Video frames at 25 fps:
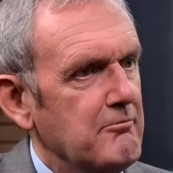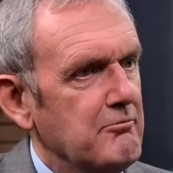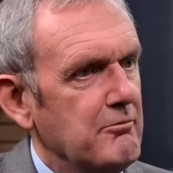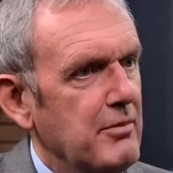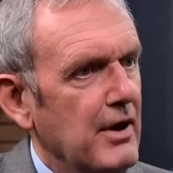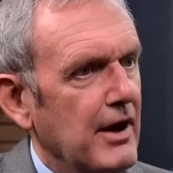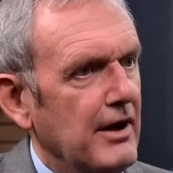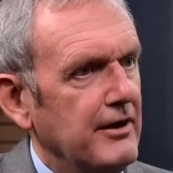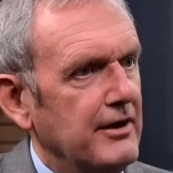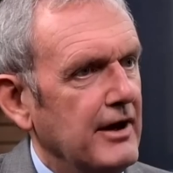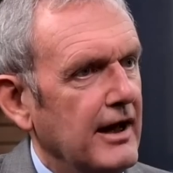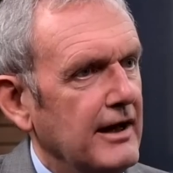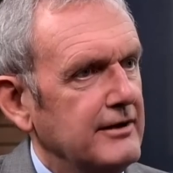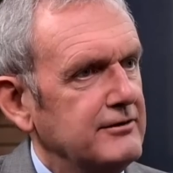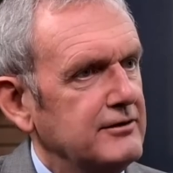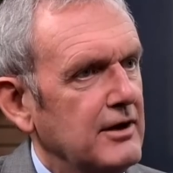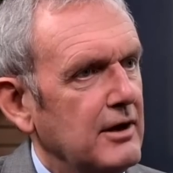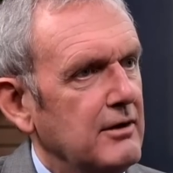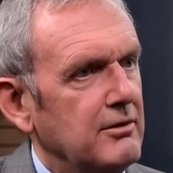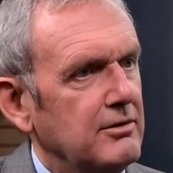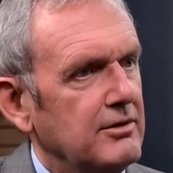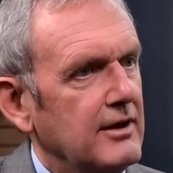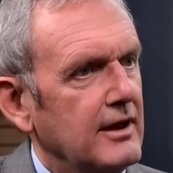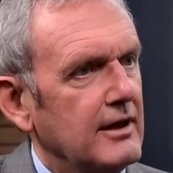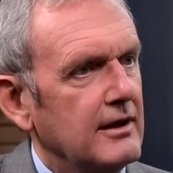But I
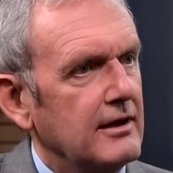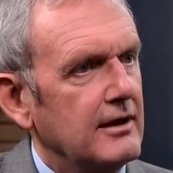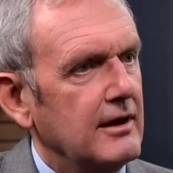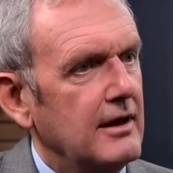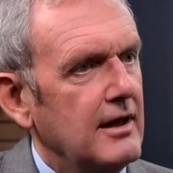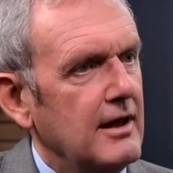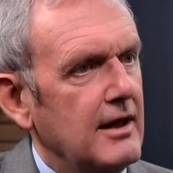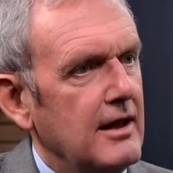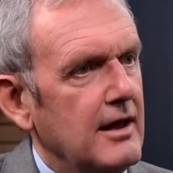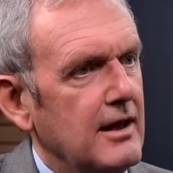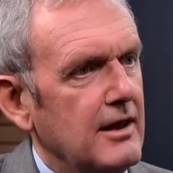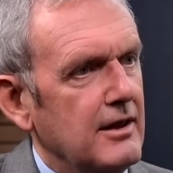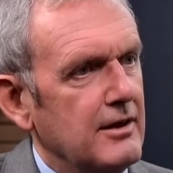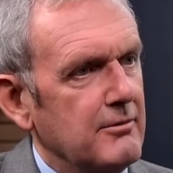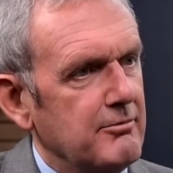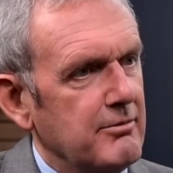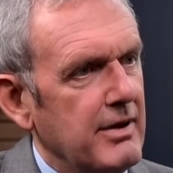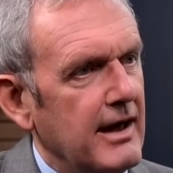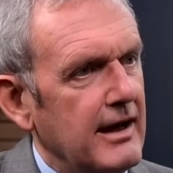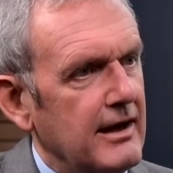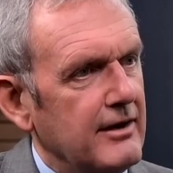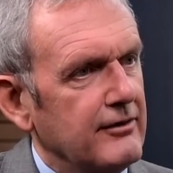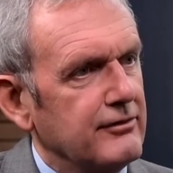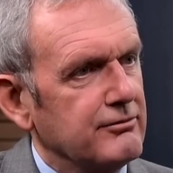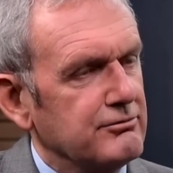don't think the
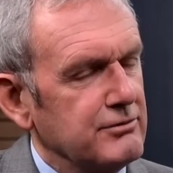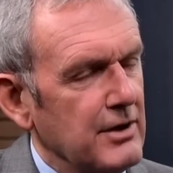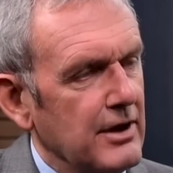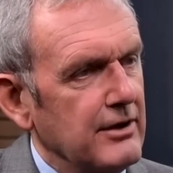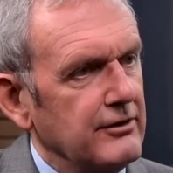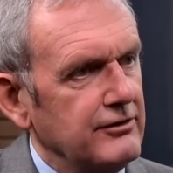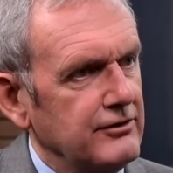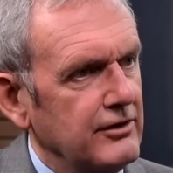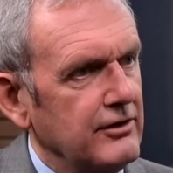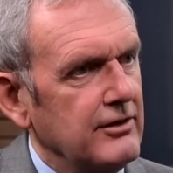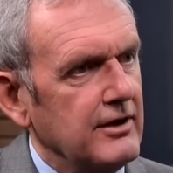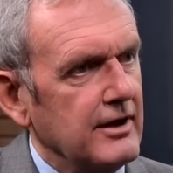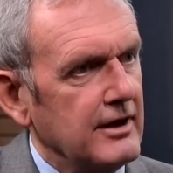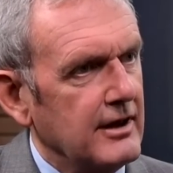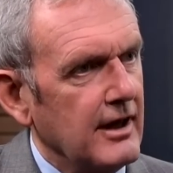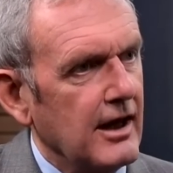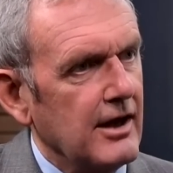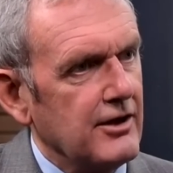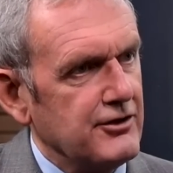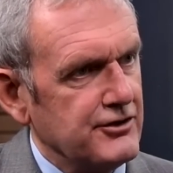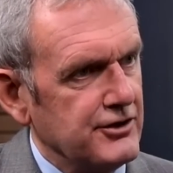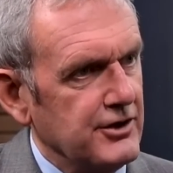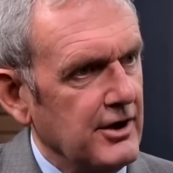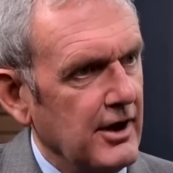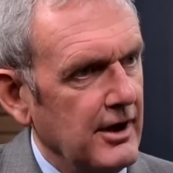palace rose to the
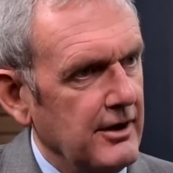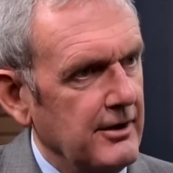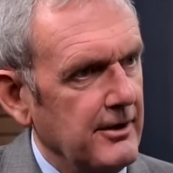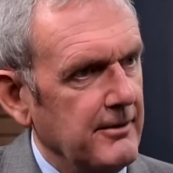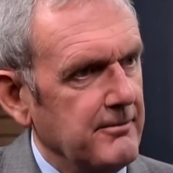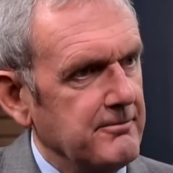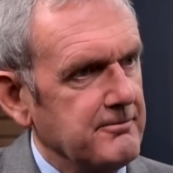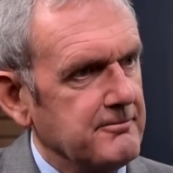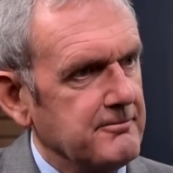occasion either.